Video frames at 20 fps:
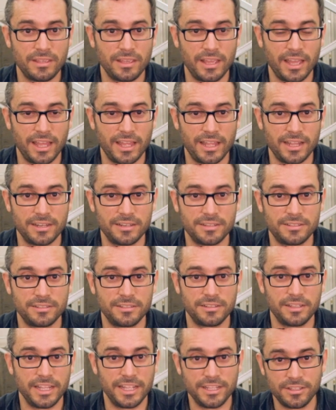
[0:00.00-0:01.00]
and
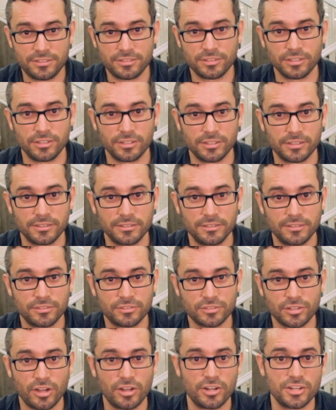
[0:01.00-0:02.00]
insular
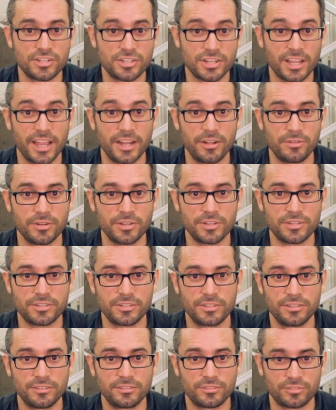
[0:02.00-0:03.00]
Scottish
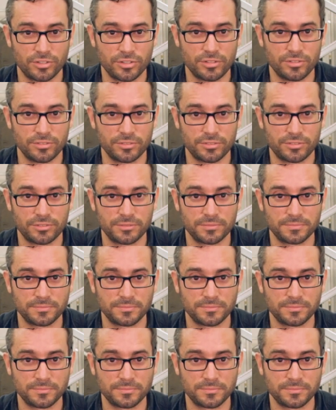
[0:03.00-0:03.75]
Irish circles.